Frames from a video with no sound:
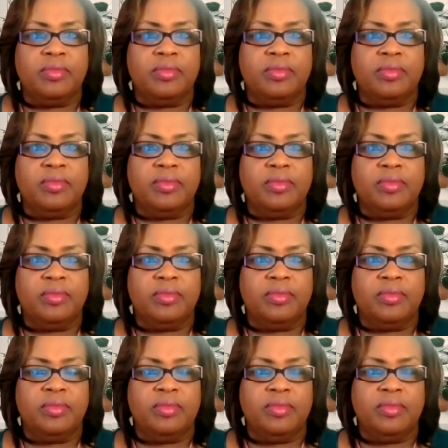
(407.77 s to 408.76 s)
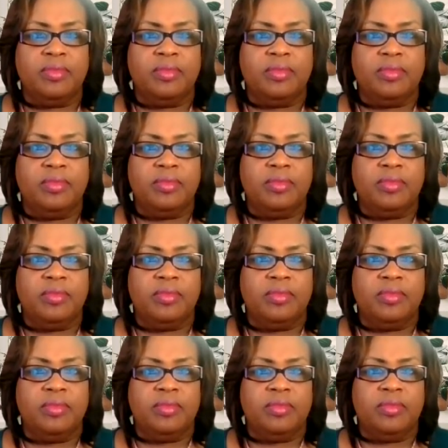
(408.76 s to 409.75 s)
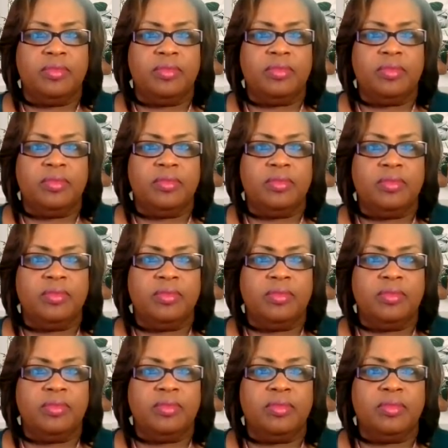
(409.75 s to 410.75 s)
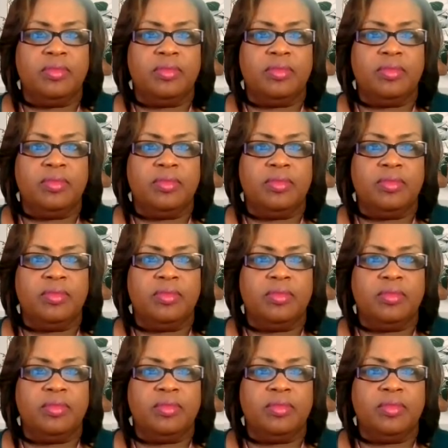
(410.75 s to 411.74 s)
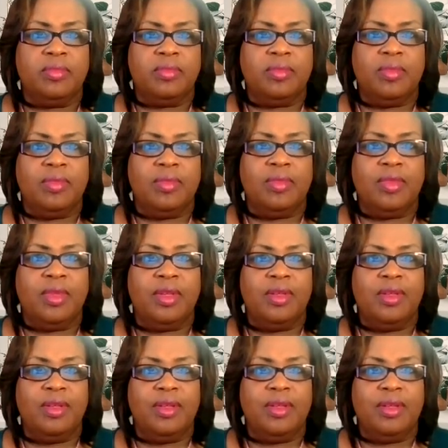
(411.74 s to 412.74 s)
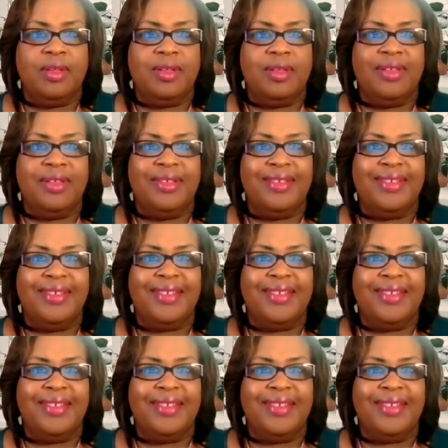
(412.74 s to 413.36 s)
This person isn't speaking.